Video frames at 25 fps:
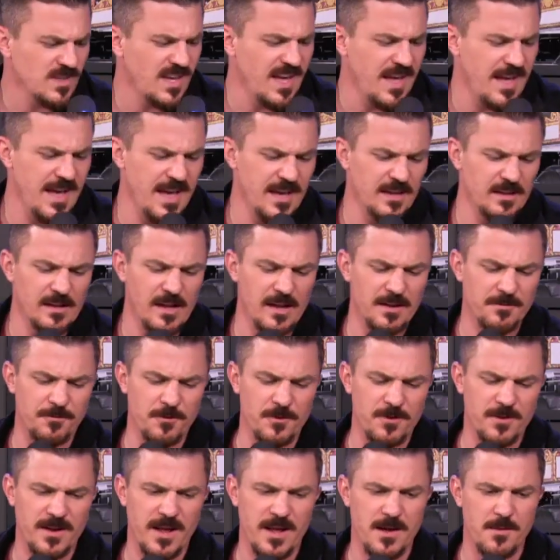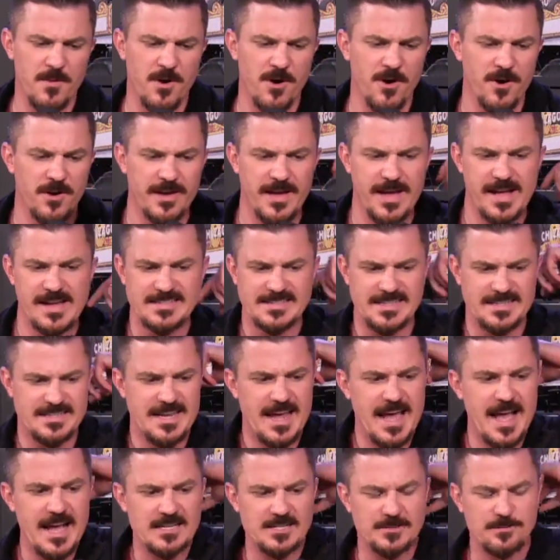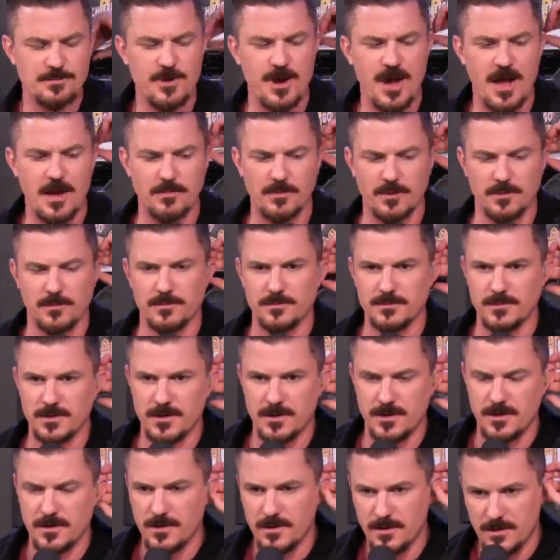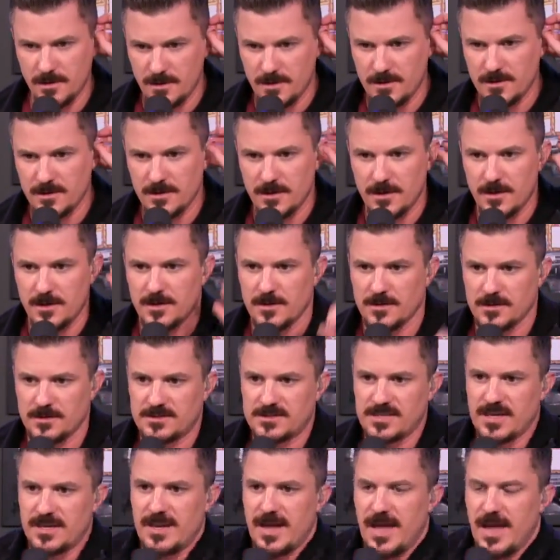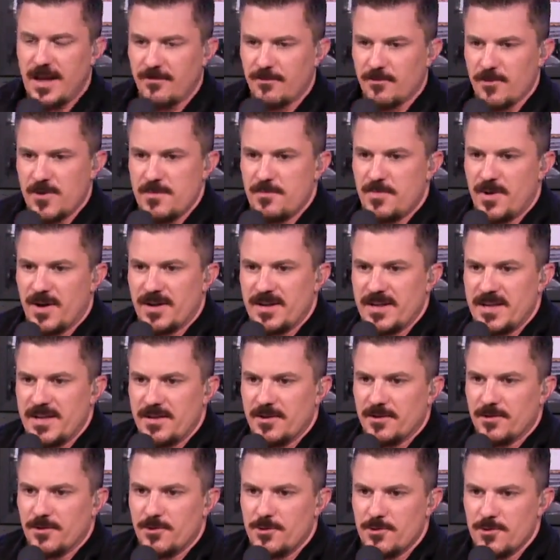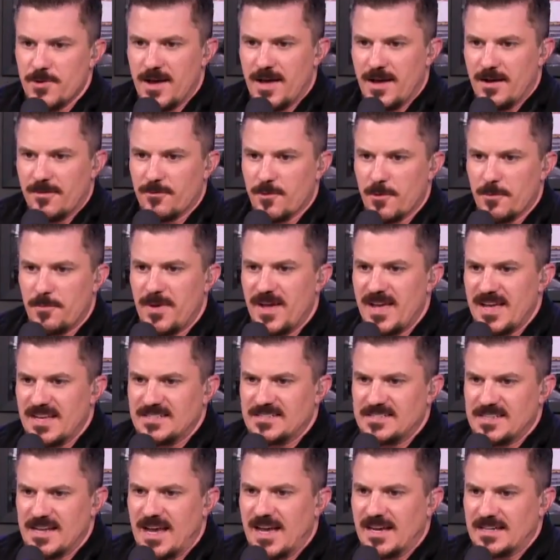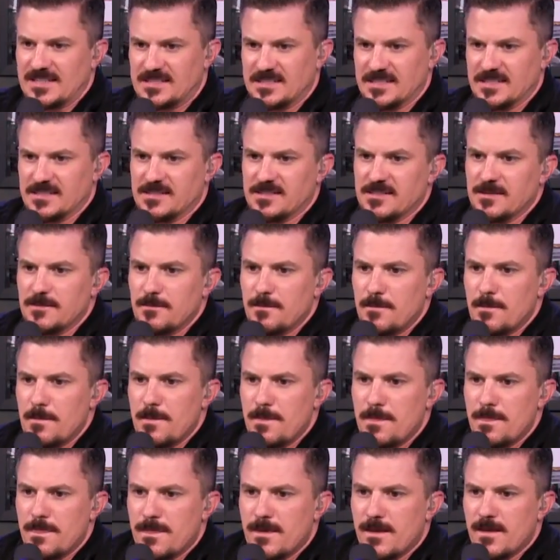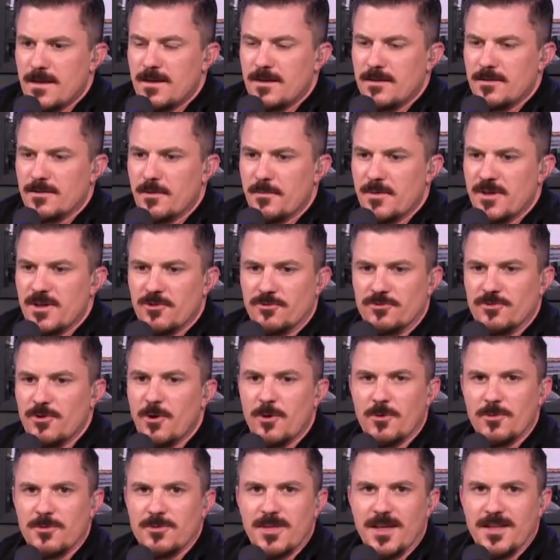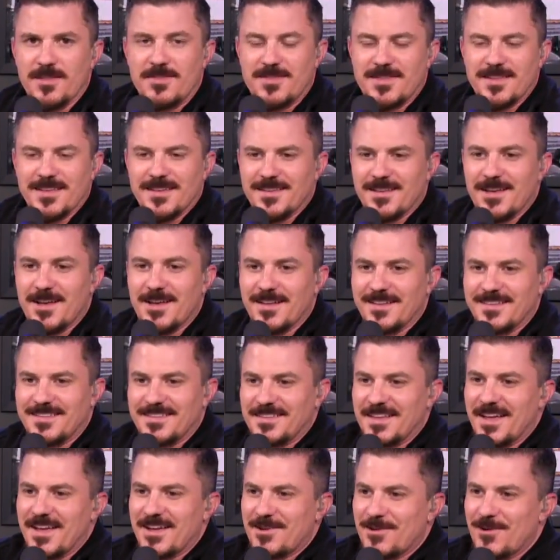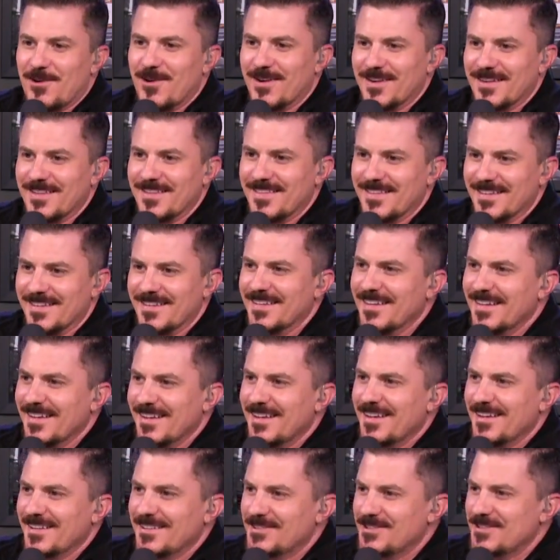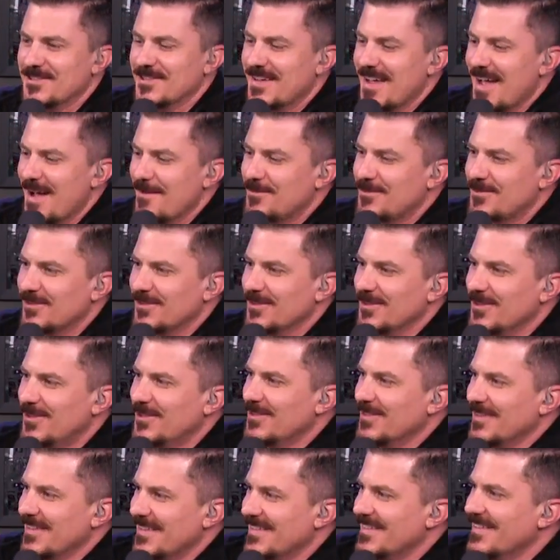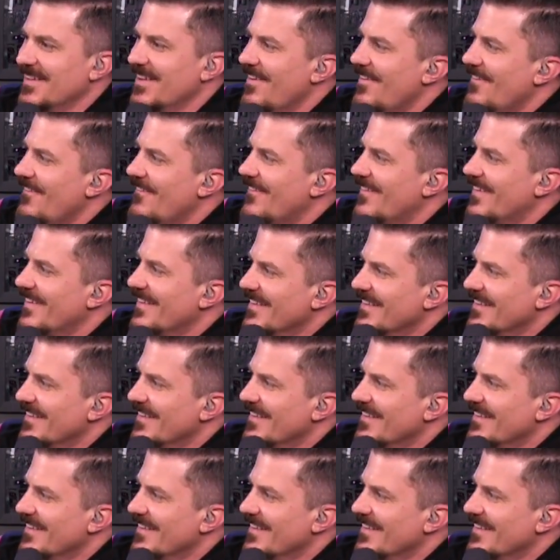Headline for today: America has a tax problem, said everybody who ever paid taxes. I mean, that's like one of the, it took absolutely no